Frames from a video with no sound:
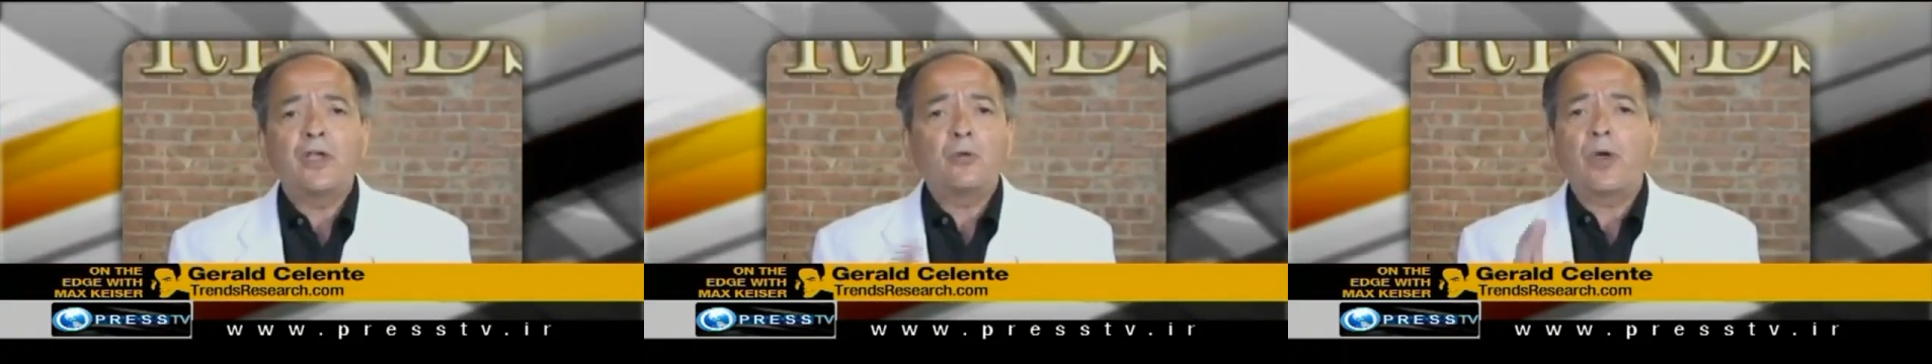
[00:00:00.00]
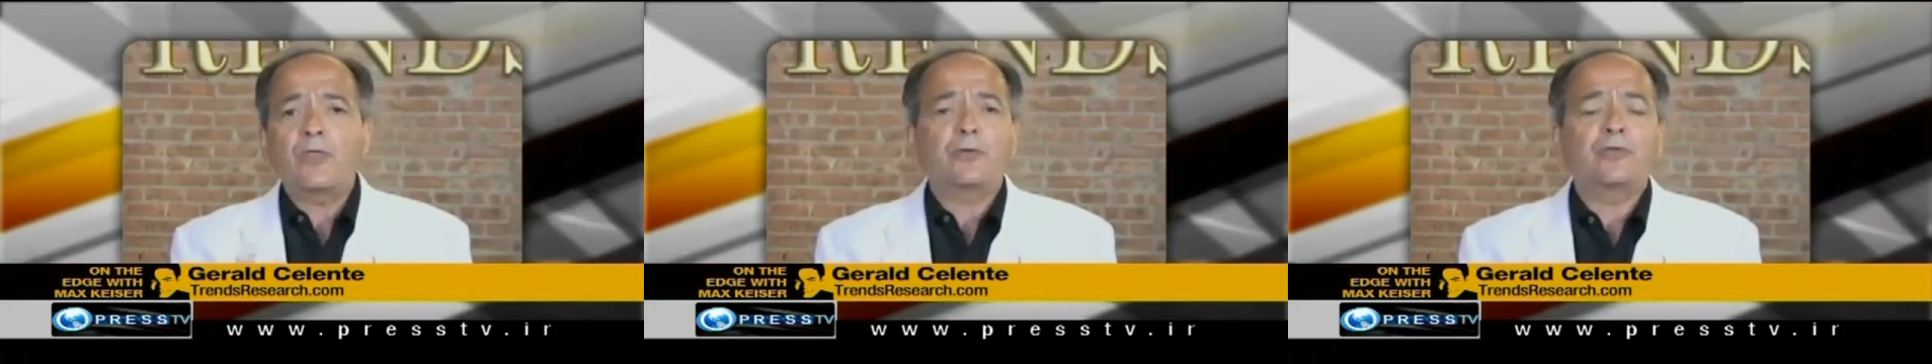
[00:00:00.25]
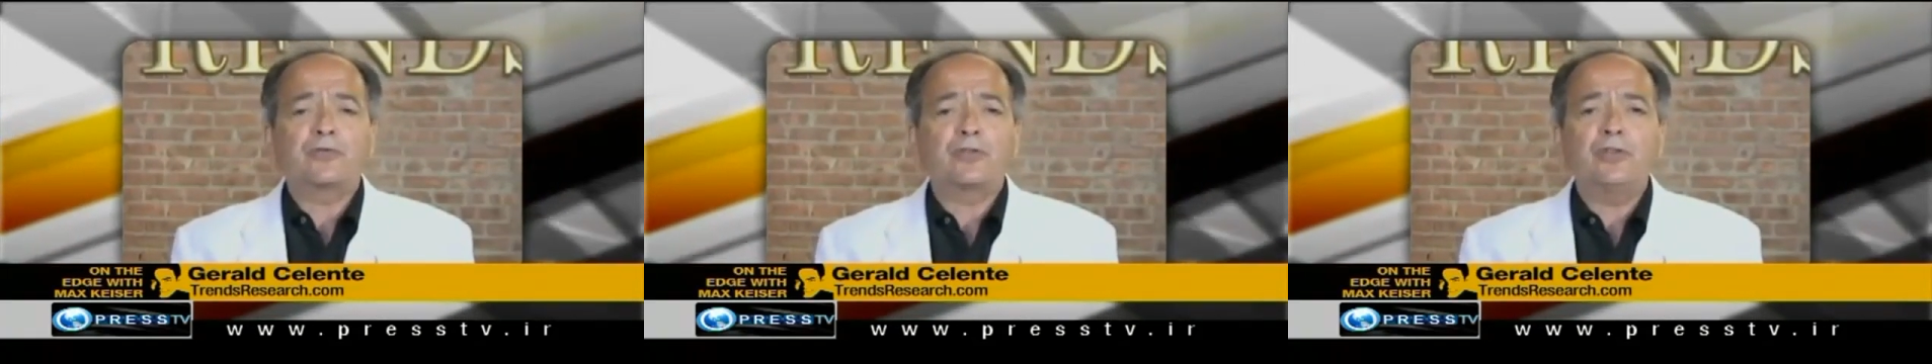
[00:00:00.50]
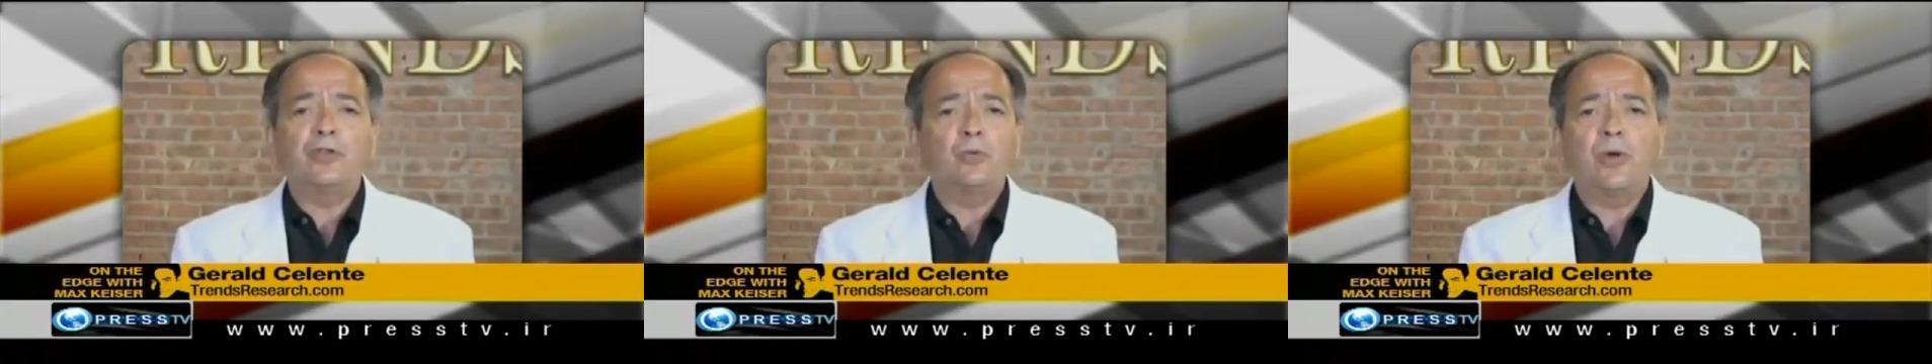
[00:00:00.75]
whether it's
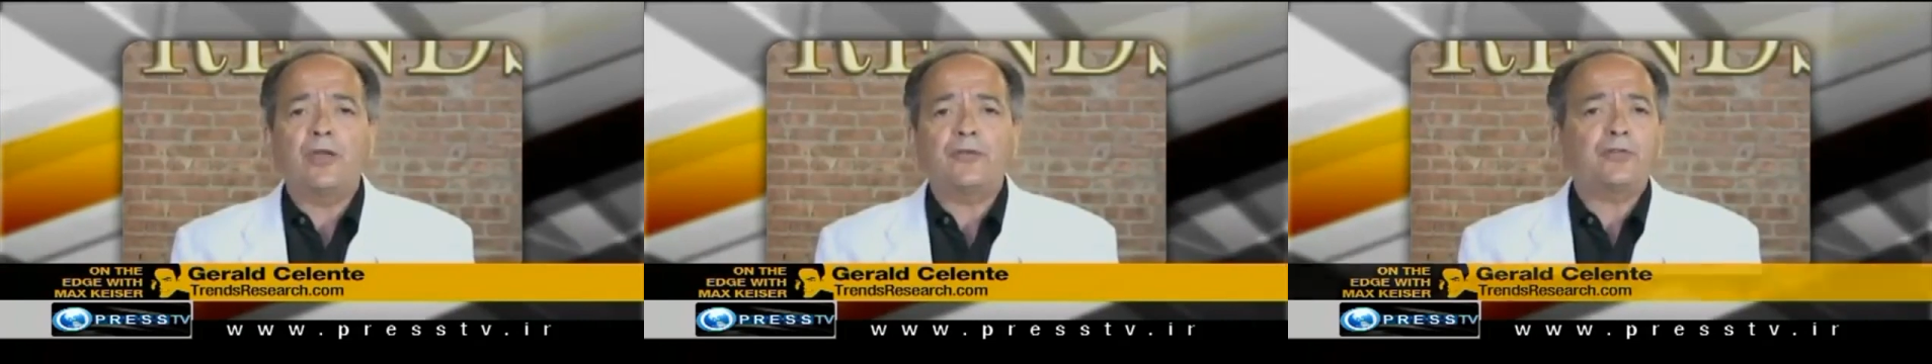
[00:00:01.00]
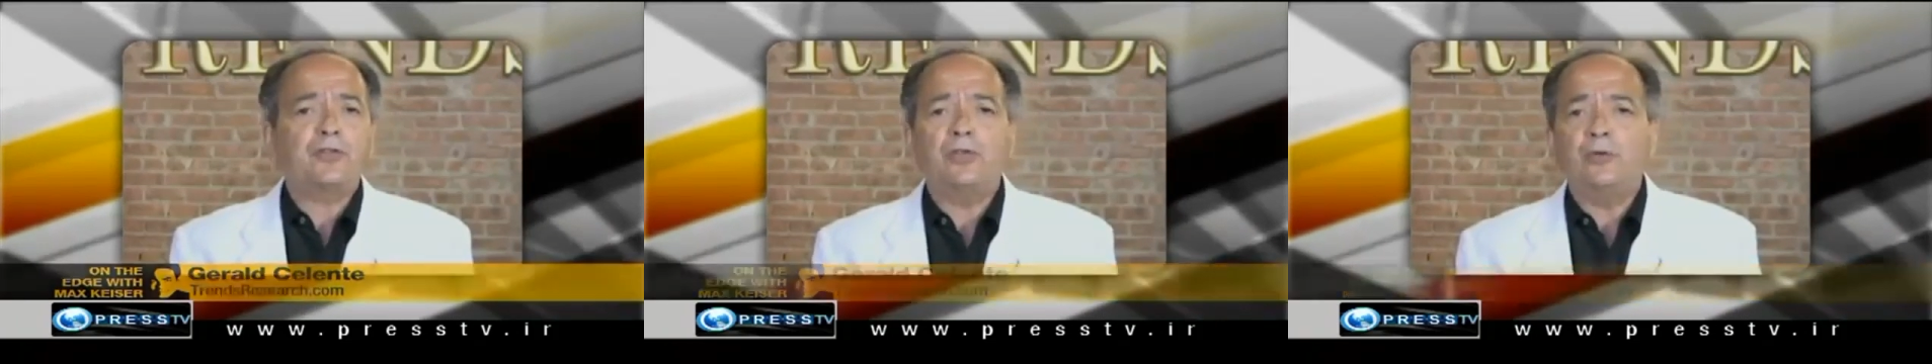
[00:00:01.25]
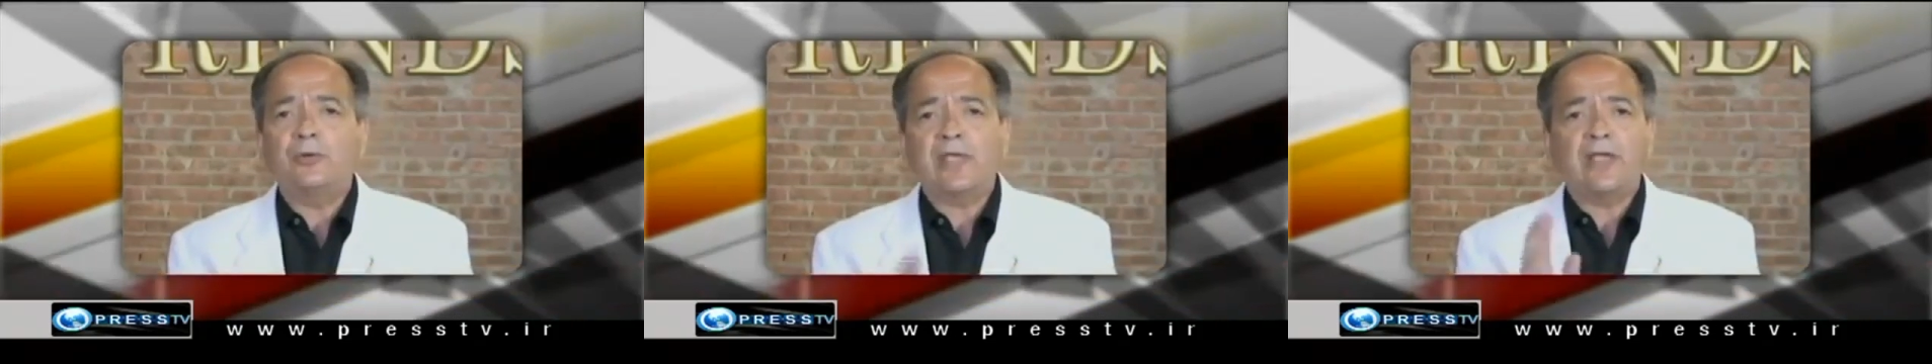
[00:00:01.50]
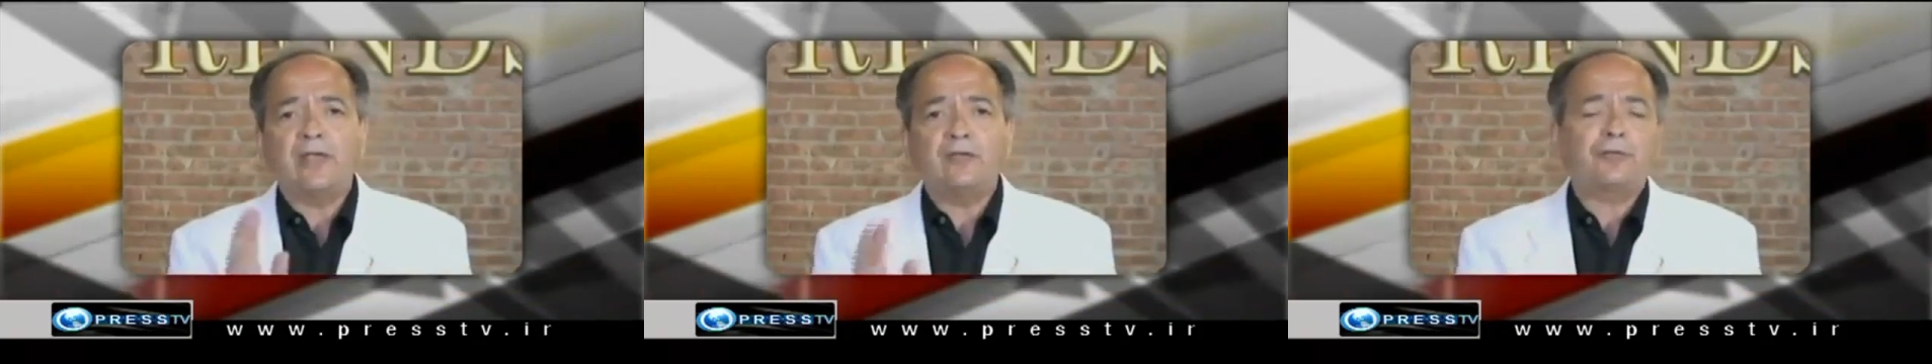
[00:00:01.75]
the U.S., the U.K.,